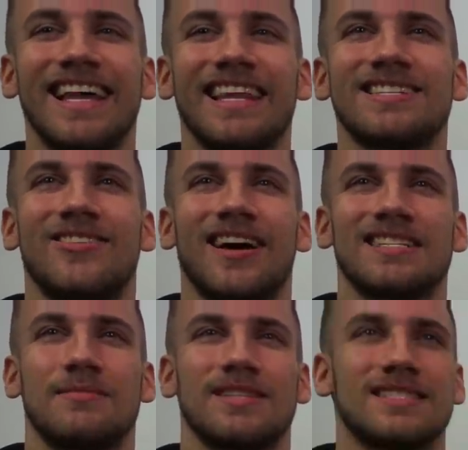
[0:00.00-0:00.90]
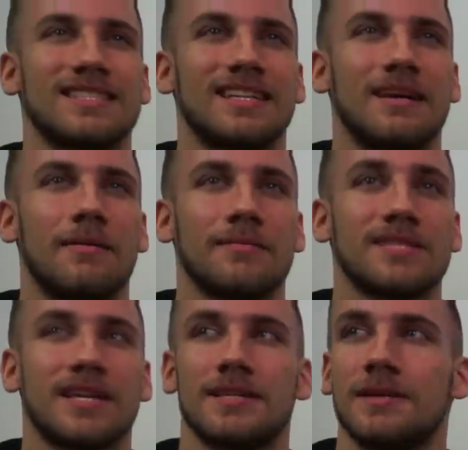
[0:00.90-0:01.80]
let's go, guys. I'm
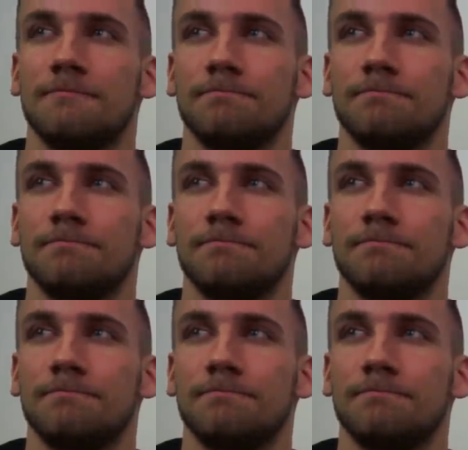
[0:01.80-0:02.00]
excited. Yeah.